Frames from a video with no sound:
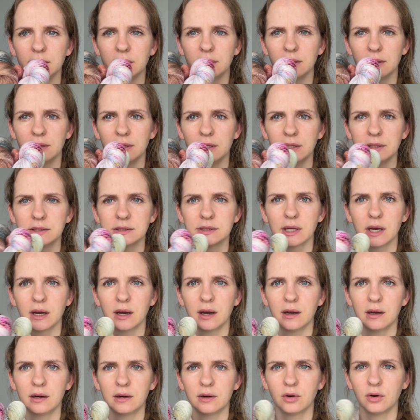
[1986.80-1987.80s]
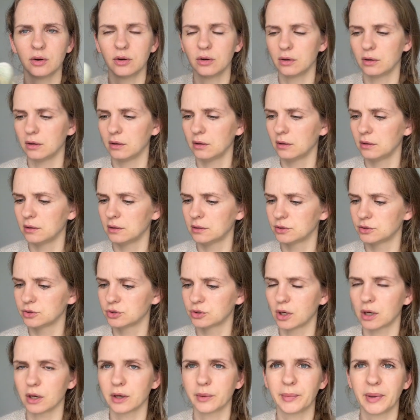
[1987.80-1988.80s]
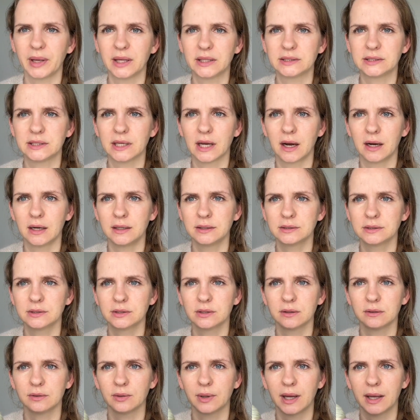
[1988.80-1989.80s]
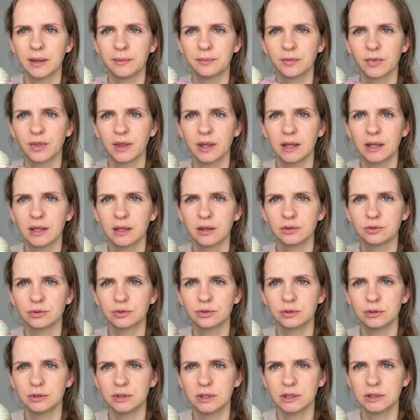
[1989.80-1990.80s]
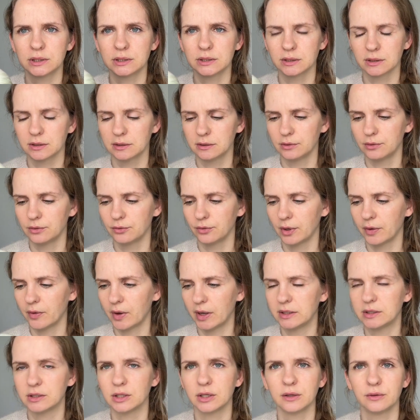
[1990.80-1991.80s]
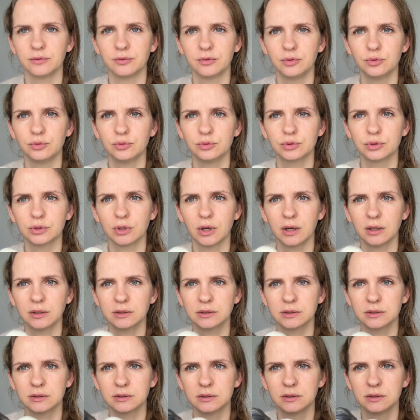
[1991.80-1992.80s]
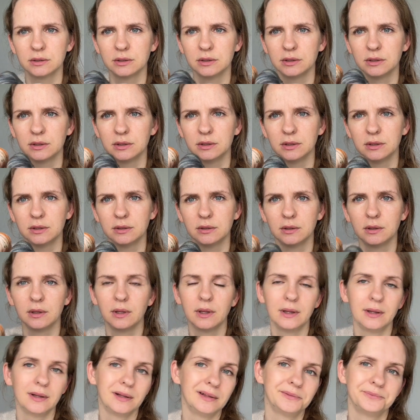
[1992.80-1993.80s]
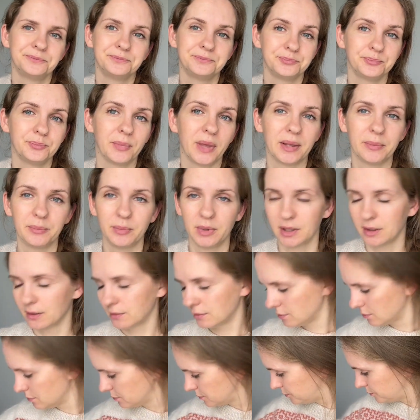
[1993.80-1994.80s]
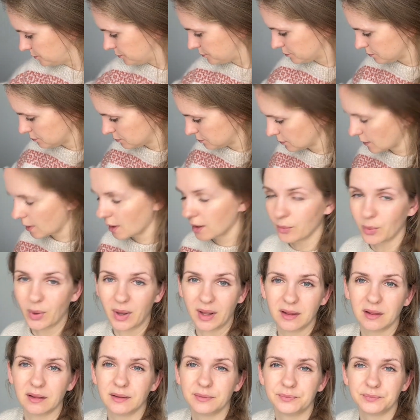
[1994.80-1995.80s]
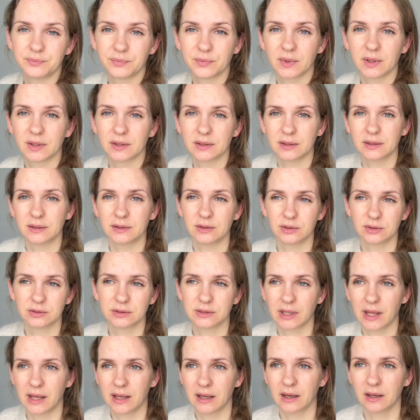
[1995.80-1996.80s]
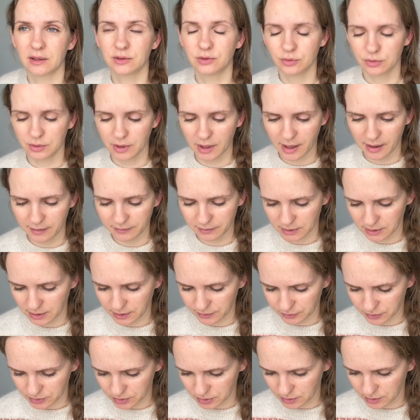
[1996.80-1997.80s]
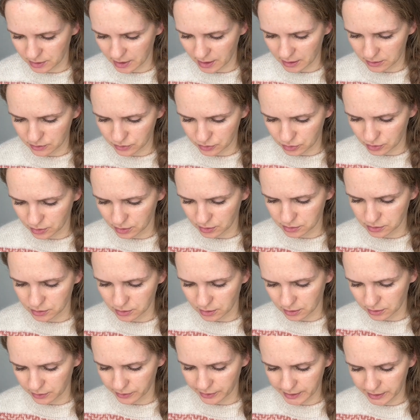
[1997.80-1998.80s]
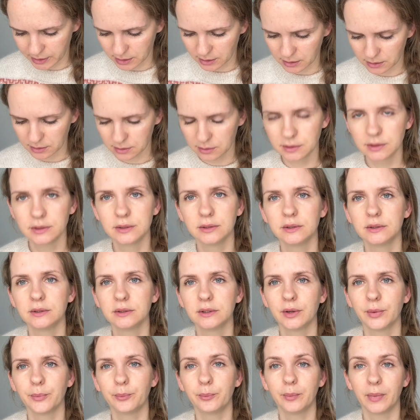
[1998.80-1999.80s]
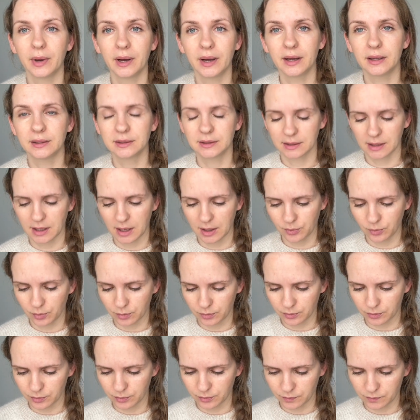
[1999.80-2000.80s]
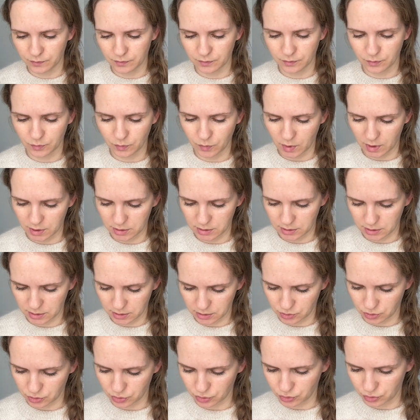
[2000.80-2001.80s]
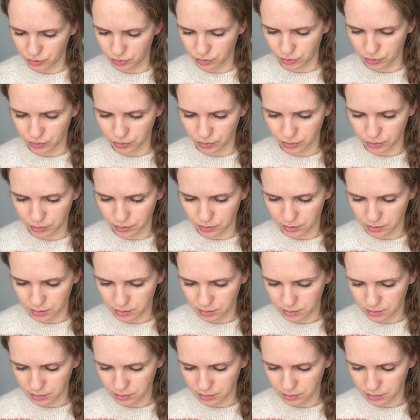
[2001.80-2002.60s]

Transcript: These are all sock based yarns, so I'm thinking to knit quite a few socks. Maybe, well, looks like I don't have enough yarn socks already, but I wanted to